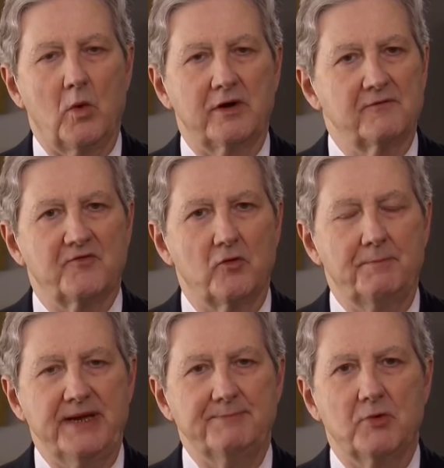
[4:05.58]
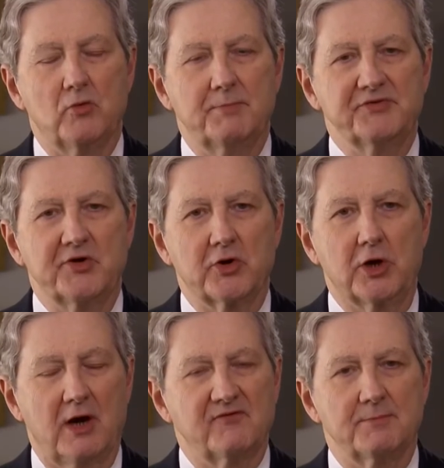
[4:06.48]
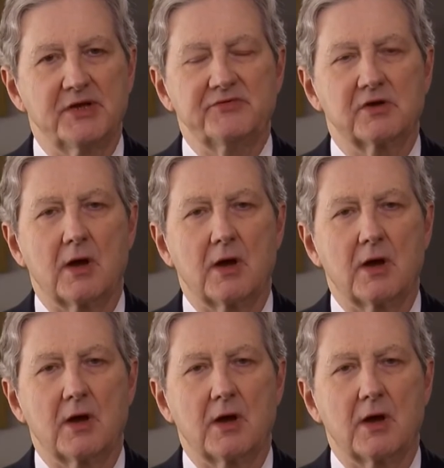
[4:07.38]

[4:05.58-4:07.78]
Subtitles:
wonderful people, but their government,